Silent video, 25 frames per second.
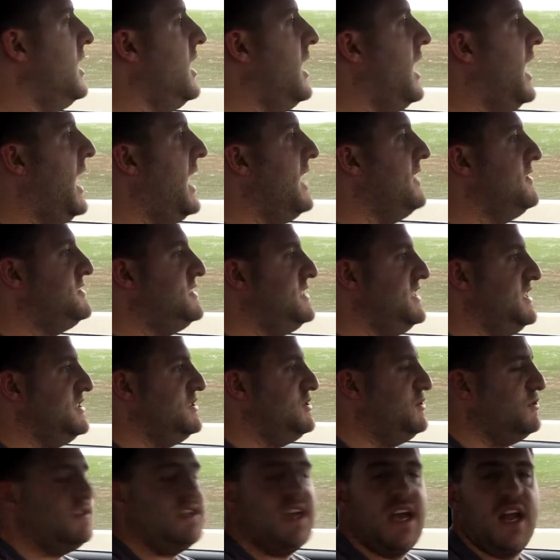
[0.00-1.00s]
I've seen
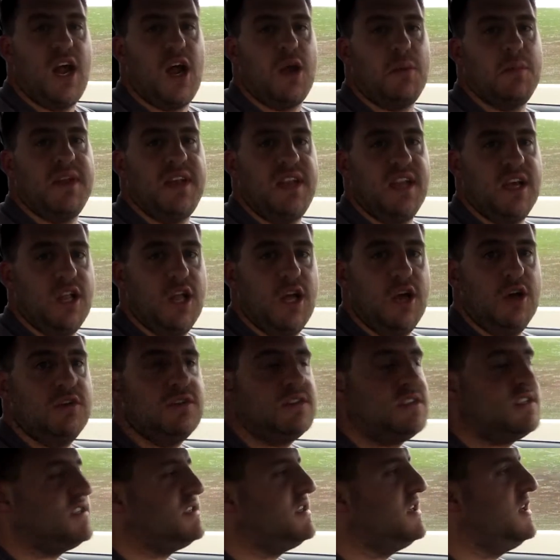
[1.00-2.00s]
2 dead
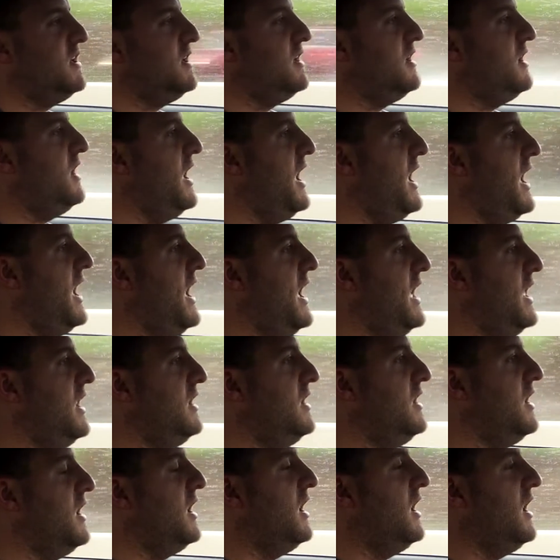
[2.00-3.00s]
armadillos,
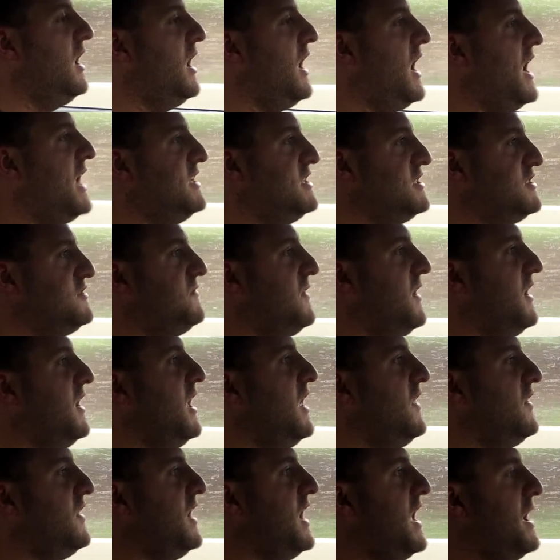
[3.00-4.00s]
and I just found
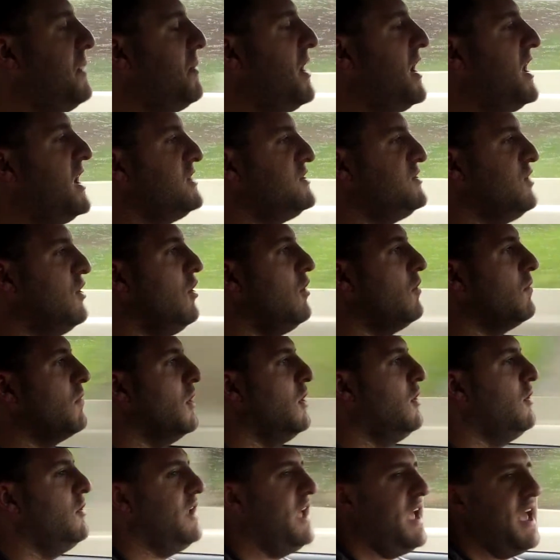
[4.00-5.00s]
out that I'm on a toll
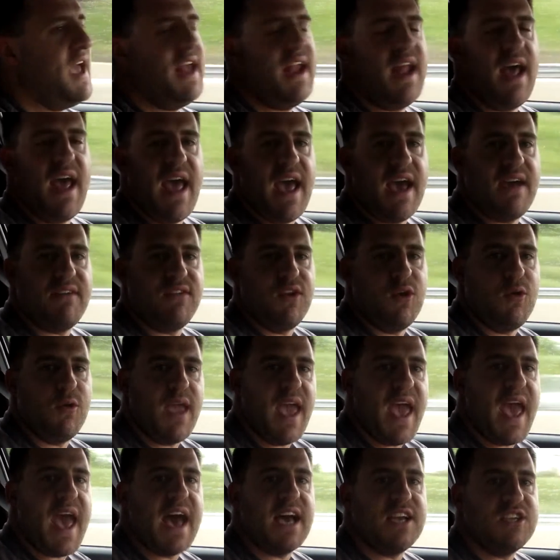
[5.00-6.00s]
road and I have no
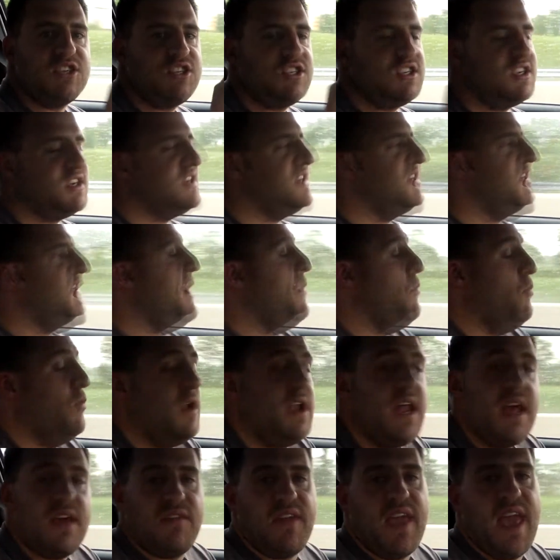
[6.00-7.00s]
cash. I
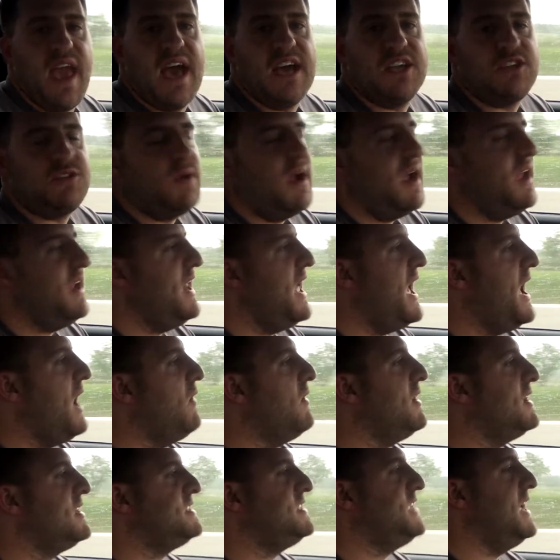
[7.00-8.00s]
would have cash right
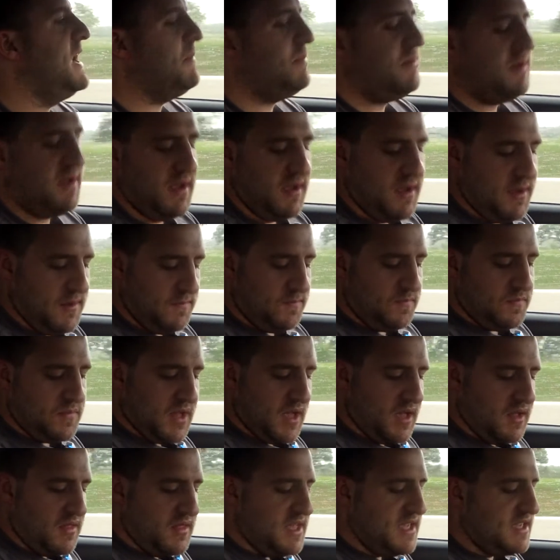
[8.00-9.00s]
now, except
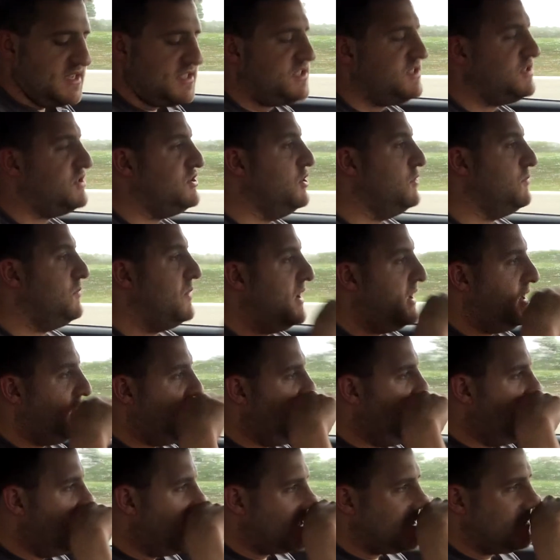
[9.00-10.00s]
these stupid
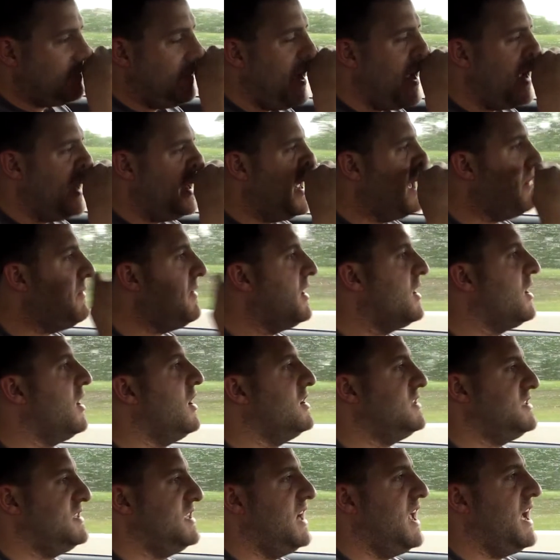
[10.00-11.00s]
US Bank debit
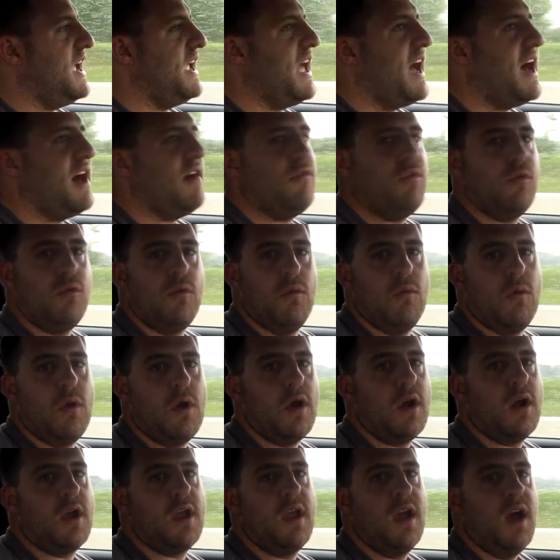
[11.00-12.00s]
cards that I got through
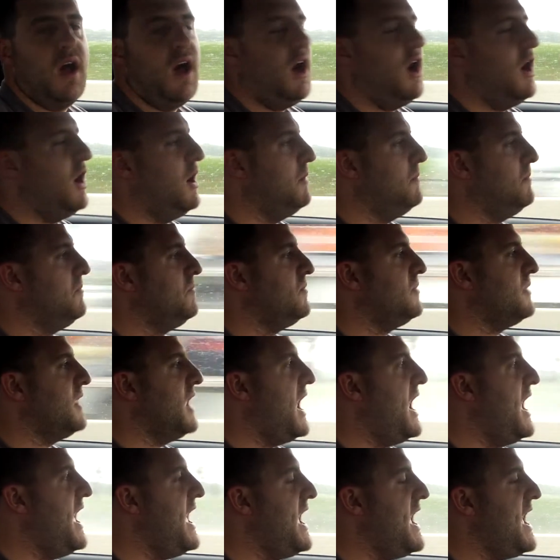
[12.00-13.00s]
work.
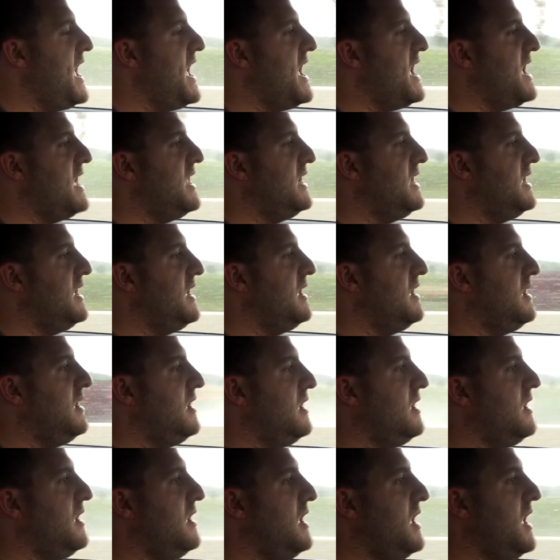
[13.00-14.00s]
I had
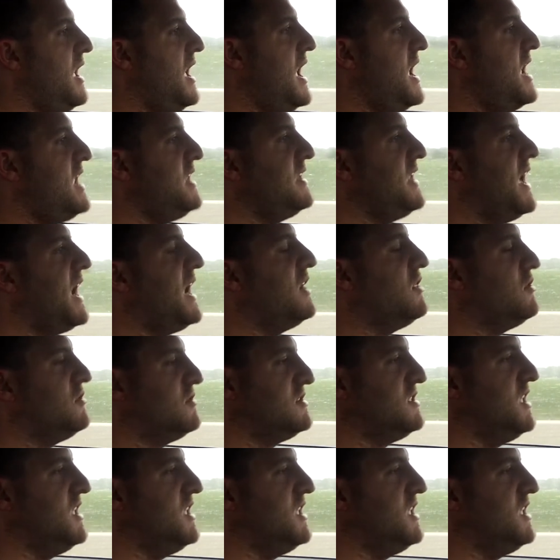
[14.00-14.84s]
$8